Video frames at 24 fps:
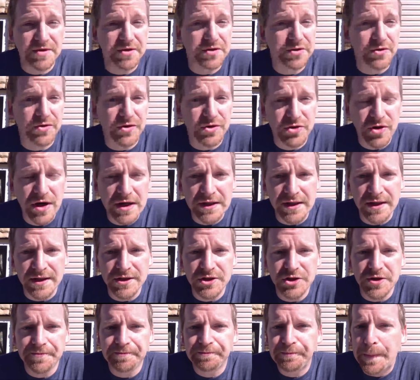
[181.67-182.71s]
they'll do the tray
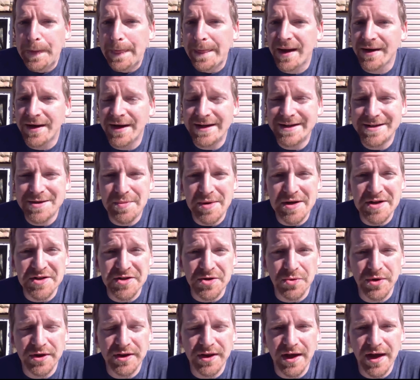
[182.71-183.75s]
lunch. Kind of depends
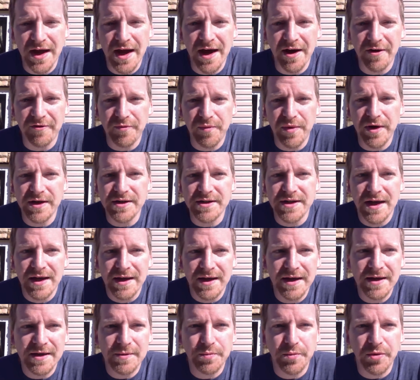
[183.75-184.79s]
on what they have, but
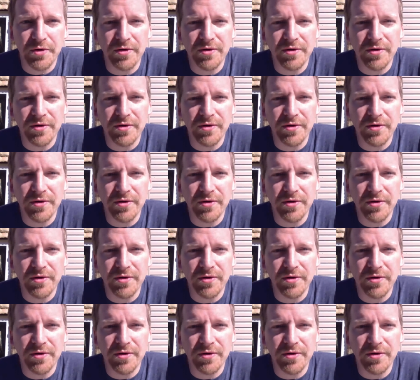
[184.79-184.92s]
it